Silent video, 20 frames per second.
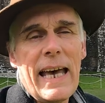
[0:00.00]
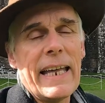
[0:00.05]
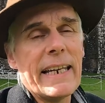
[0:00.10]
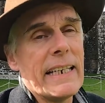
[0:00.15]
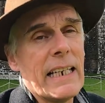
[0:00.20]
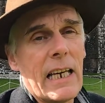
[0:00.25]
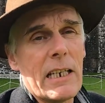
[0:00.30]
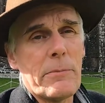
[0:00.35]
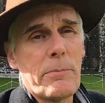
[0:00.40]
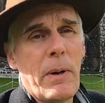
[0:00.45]

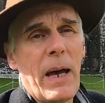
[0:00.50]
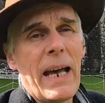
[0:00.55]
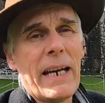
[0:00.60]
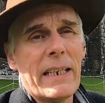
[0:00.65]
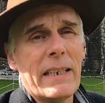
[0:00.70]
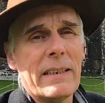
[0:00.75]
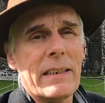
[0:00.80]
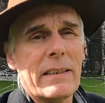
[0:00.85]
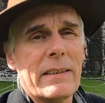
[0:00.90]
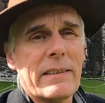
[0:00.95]
And like
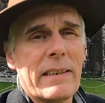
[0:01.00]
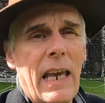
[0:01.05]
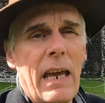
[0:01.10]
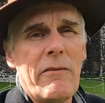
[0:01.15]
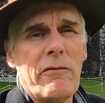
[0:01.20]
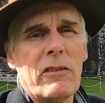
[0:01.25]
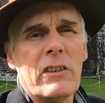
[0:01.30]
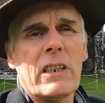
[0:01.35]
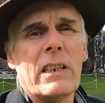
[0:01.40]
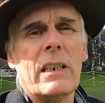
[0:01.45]
back in the
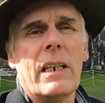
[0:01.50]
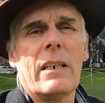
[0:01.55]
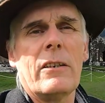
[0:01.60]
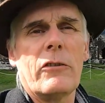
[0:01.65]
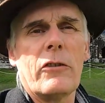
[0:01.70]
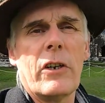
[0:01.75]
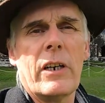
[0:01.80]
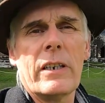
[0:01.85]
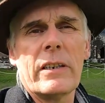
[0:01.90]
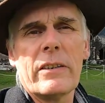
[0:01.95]

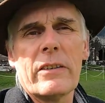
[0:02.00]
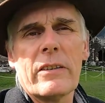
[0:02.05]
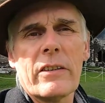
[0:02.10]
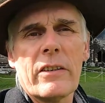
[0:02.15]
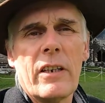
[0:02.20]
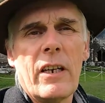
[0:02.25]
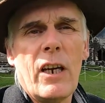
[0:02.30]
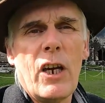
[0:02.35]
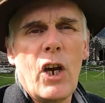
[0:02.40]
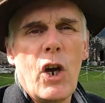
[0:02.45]

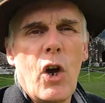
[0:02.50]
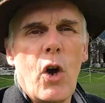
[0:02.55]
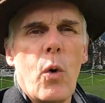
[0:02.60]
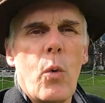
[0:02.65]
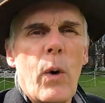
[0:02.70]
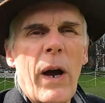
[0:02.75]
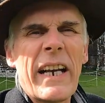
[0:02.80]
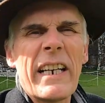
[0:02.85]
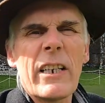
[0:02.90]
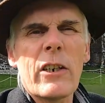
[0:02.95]
1700s,
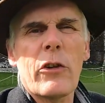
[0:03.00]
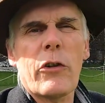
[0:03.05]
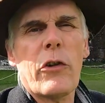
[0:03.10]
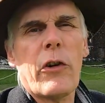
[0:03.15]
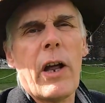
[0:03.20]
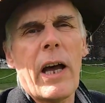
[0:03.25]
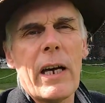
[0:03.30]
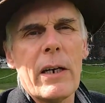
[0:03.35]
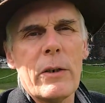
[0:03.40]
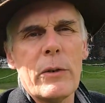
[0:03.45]
when
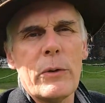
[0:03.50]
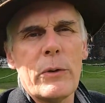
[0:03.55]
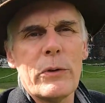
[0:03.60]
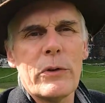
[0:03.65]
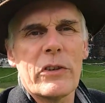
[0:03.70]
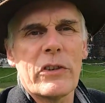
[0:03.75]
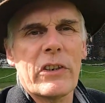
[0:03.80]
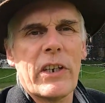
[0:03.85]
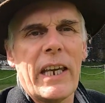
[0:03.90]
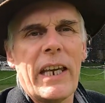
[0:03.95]

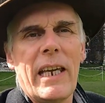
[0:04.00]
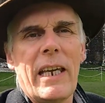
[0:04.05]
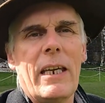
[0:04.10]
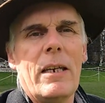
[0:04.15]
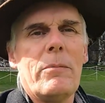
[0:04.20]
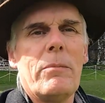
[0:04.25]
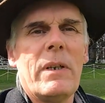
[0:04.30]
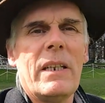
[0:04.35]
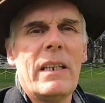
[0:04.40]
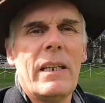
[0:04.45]
crowds
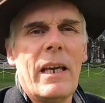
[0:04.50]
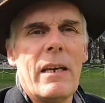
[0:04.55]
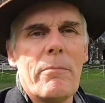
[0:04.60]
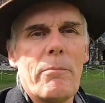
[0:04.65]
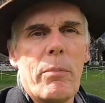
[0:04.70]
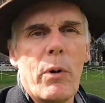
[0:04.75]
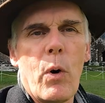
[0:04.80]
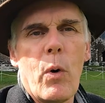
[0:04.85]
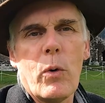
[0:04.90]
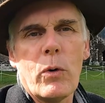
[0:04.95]
came in their
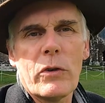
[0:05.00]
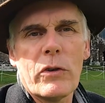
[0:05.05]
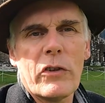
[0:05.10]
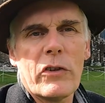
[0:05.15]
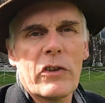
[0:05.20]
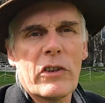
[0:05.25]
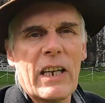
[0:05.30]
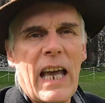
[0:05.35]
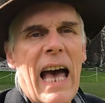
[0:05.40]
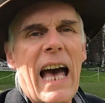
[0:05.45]

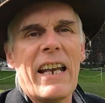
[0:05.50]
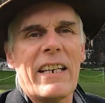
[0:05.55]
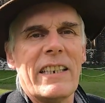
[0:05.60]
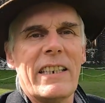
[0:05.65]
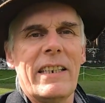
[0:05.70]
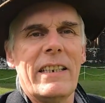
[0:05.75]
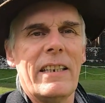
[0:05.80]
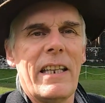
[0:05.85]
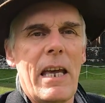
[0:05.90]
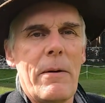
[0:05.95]
boats
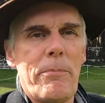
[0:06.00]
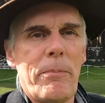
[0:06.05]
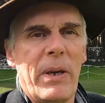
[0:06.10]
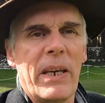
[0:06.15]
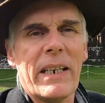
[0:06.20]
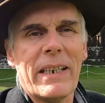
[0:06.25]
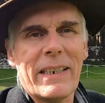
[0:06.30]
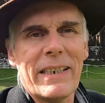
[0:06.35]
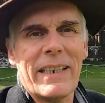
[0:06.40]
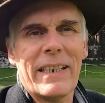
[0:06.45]
carrying their
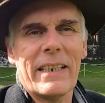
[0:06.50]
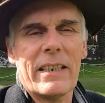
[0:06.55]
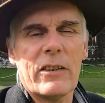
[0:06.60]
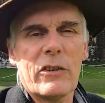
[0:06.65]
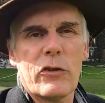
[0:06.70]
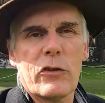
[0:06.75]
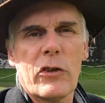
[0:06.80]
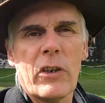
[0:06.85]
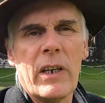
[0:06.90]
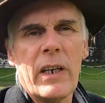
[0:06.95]

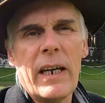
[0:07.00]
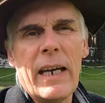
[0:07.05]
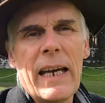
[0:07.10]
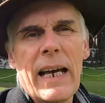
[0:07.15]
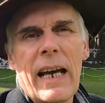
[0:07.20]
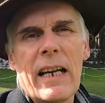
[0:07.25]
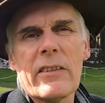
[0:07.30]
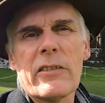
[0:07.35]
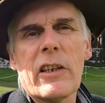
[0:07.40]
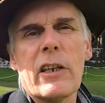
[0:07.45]
picnics
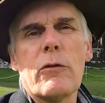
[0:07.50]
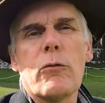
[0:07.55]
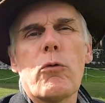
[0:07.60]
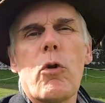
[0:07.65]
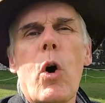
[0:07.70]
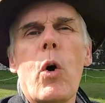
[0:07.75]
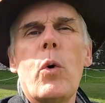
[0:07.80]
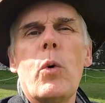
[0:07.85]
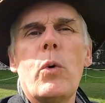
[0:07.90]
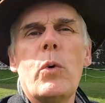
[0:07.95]
as they
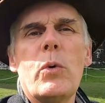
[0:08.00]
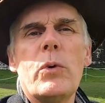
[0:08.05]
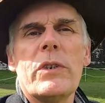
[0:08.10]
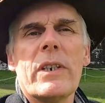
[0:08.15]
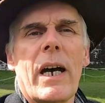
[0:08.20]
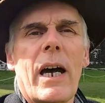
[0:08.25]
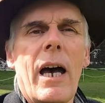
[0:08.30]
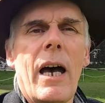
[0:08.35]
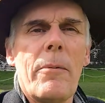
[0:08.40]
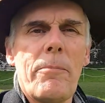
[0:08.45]

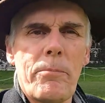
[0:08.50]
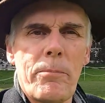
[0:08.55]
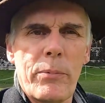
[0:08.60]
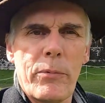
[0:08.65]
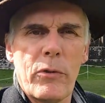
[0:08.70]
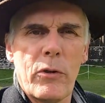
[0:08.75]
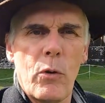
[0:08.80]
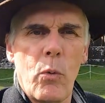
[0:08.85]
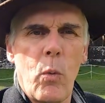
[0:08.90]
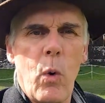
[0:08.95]
rowed up
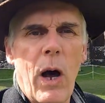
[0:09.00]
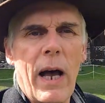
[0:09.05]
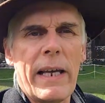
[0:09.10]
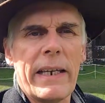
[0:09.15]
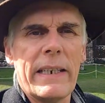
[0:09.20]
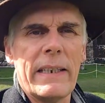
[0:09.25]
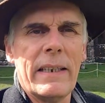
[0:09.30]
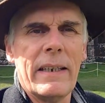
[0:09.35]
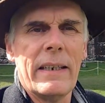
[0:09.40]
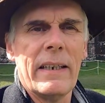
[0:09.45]
the
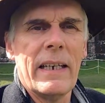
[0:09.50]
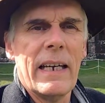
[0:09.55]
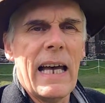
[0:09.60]
Wye,